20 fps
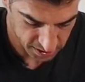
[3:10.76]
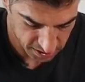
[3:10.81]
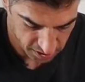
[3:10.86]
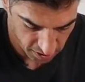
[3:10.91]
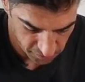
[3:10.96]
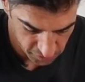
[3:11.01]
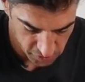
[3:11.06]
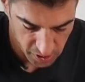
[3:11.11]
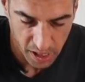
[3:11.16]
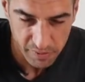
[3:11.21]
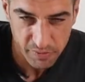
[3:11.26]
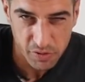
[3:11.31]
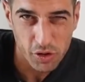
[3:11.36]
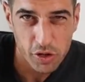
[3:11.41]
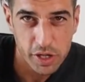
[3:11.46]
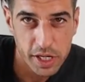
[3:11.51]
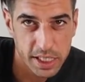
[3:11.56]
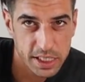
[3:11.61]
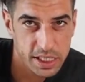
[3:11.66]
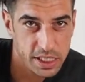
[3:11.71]
So if you haven't
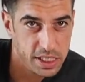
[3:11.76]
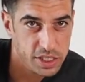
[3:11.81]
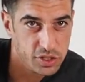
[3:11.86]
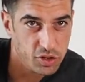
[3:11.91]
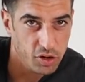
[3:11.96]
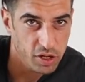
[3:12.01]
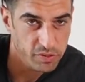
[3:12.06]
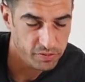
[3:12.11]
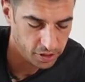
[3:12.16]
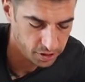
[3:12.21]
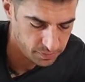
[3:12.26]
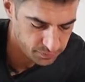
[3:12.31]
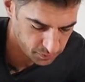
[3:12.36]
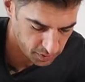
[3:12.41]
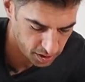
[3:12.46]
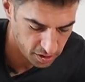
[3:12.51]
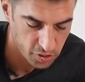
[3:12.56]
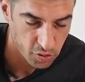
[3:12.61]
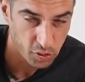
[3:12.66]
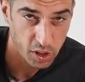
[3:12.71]
got an XD driver,
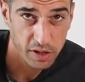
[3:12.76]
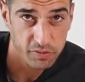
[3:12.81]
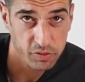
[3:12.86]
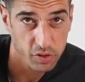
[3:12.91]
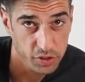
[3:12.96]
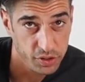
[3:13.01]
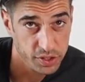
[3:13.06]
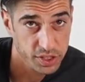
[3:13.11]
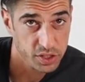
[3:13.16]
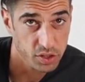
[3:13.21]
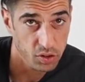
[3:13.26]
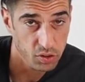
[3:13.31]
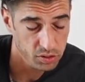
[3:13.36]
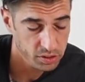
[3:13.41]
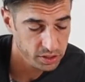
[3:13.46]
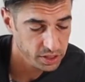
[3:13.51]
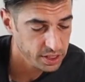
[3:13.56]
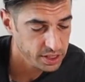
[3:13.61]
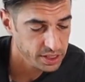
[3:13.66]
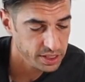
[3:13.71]
you'll have like the
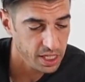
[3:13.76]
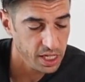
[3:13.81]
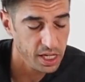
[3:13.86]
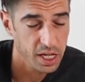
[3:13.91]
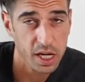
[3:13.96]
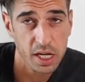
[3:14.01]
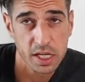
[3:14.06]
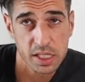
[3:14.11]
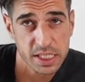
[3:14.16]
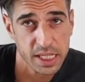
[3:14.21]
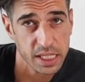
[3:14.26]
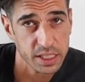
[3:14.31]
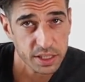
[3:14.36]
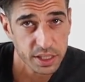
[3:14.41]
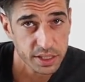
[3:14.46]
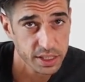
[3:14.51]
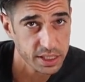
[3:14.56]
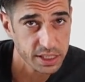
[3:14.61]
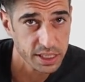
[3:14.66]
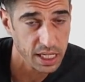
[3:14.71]
slot-on cassette, and
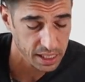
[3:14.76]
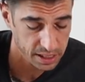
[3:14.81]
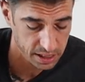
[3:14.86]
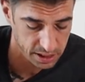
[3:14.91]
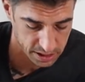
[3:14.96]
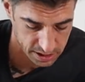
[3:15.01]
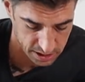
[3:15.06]
essentially it's exactly the